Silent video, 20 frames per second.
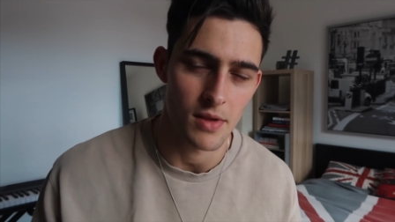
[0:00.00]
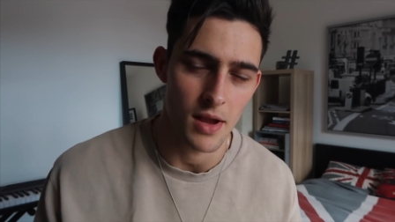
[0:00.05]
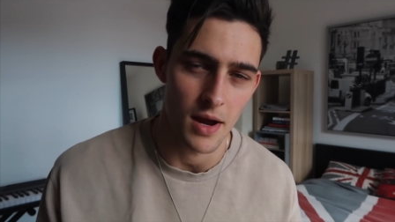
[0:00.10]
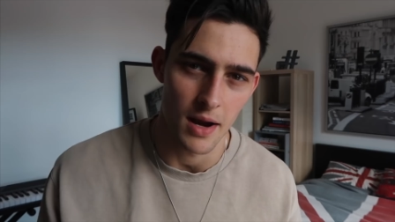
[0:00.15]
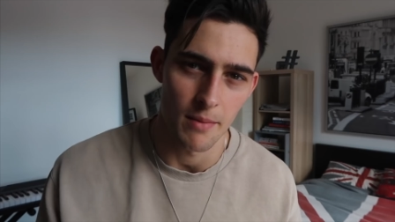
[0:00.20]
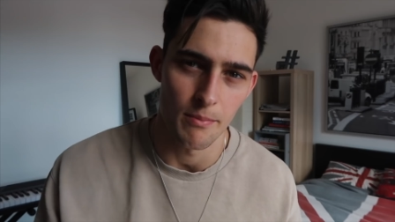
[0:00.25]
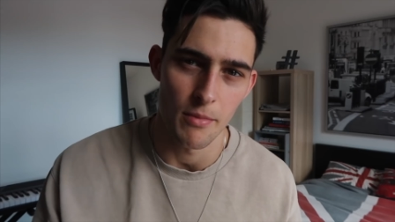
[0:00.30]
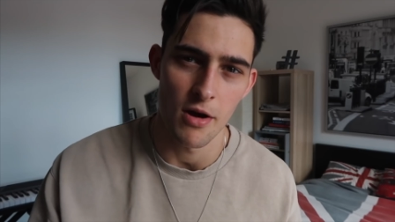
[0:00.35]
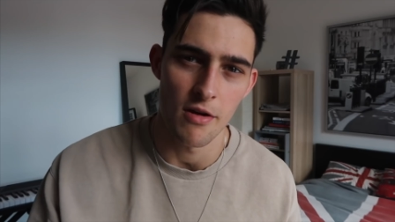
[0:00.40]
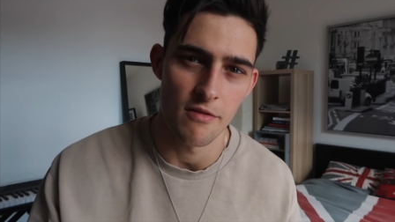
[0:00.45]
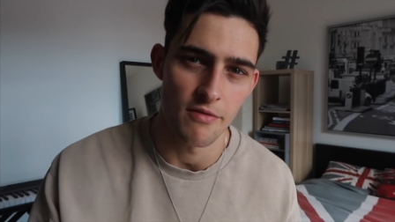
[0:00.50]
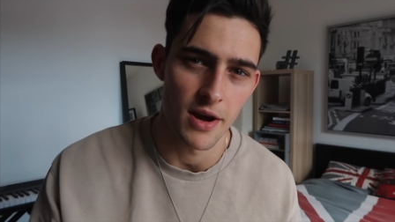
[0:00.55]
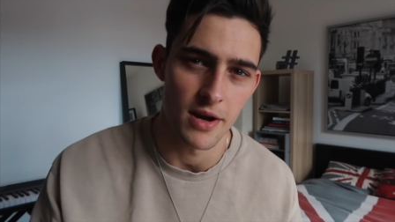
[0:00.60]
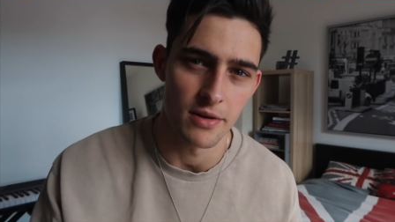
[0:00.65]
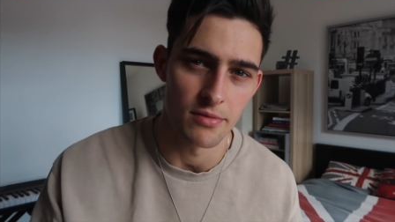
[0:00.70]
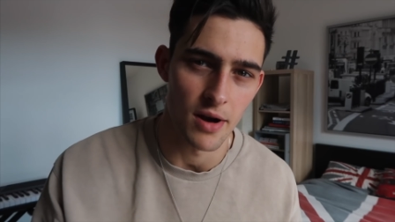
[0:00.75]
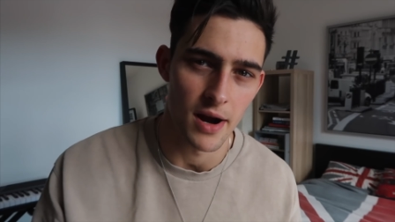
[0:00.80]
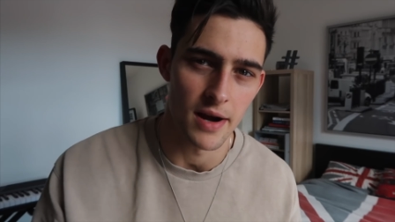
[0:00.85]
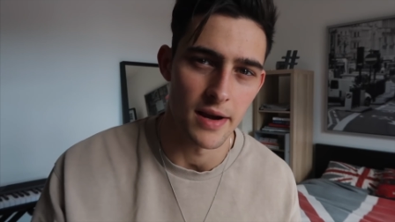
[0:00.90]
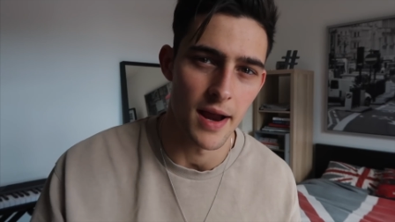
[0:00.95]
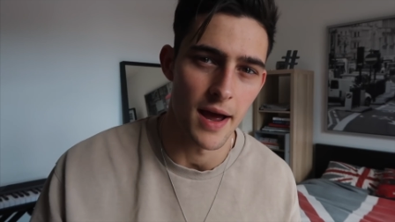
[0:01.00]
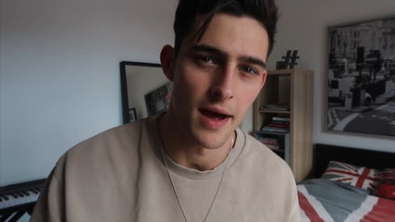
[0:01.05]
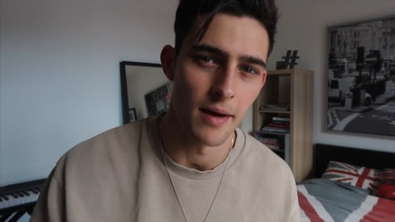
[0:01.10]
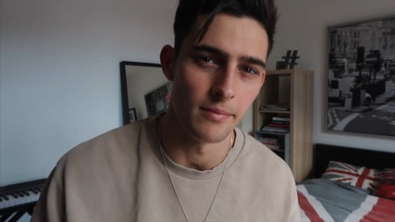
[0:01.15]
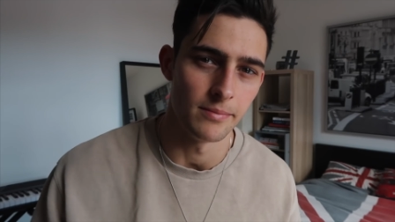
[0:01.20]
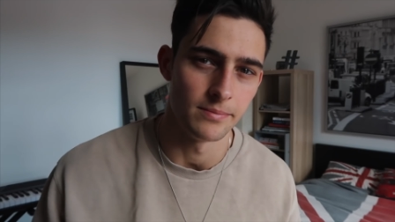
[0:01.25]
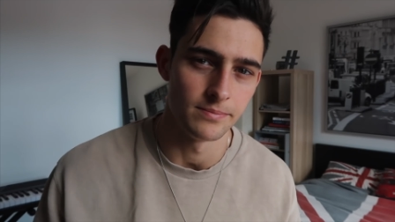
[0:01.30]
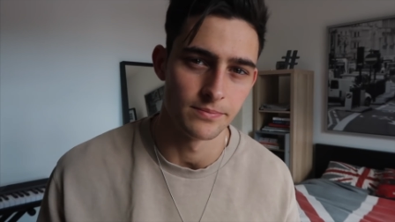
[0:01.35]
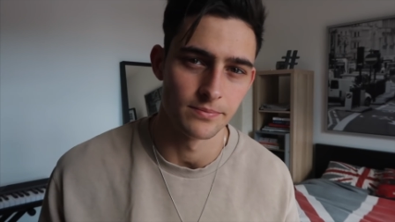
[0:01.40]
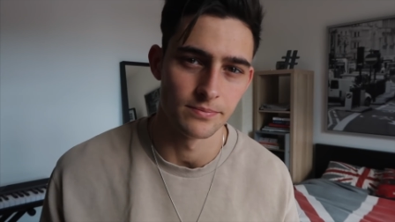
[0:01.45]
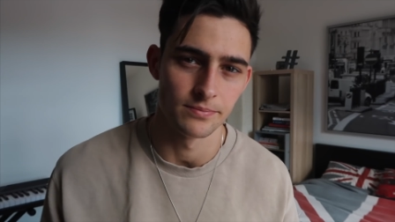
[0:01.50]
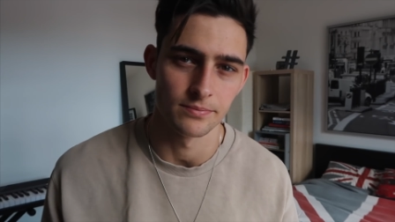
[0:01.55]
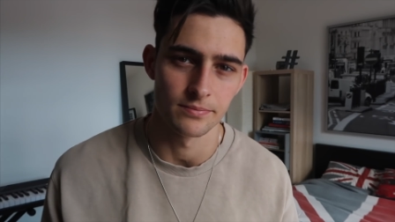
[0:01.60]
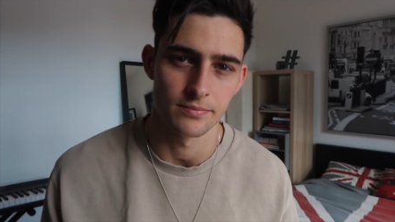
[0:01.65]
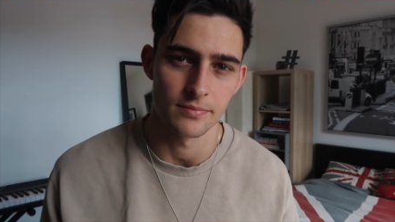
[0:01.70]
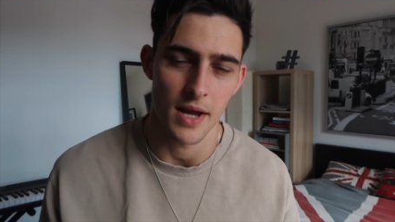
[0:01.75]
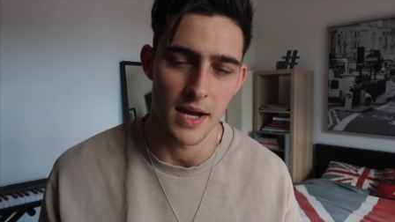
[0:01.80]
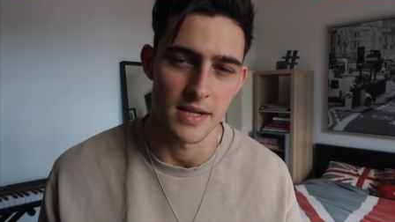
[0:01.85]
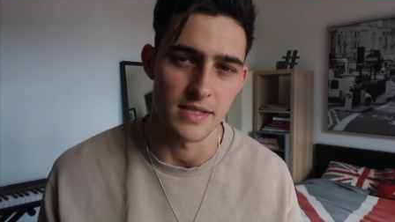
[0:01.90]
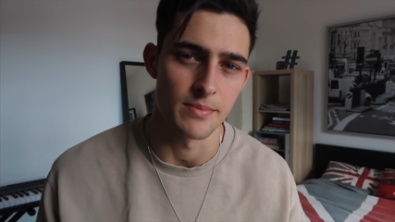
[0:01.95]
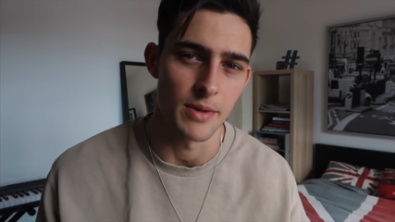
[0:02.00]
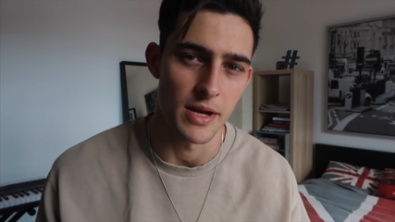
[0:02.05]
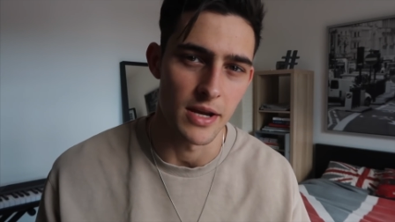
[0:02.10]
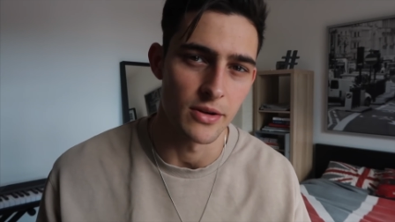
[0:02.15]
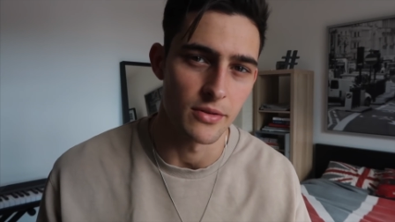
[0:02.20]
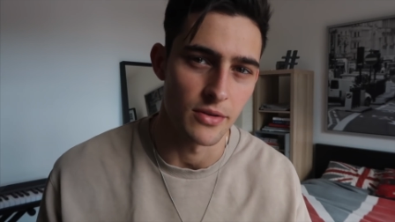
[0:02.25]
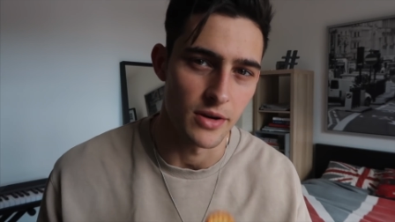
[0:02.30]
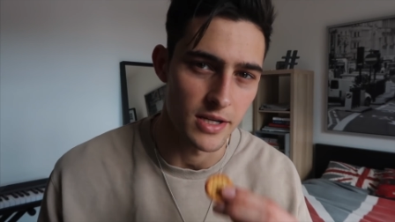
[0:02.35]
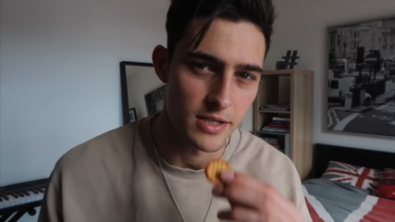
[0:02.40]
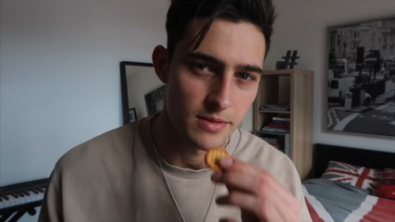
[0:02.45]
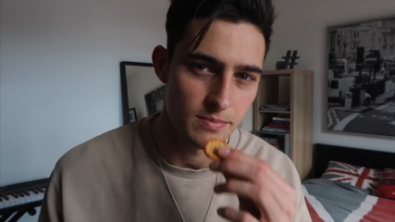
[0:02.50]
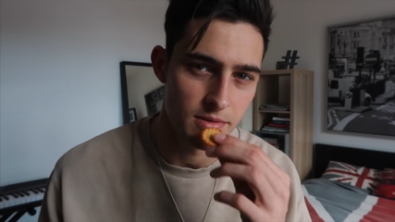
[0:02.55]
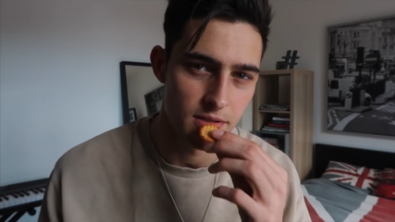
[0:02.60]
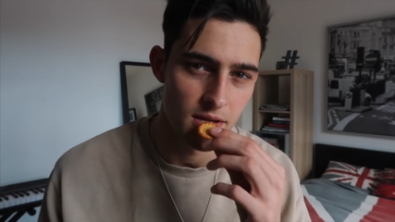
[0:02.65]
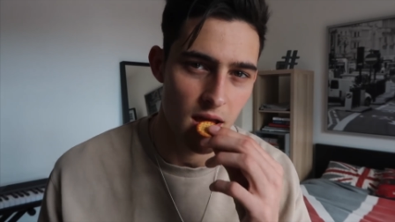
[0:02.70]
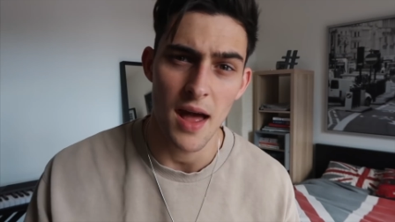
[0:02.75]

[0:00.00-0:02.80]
And I'm motivated right now as I'm eating crisps.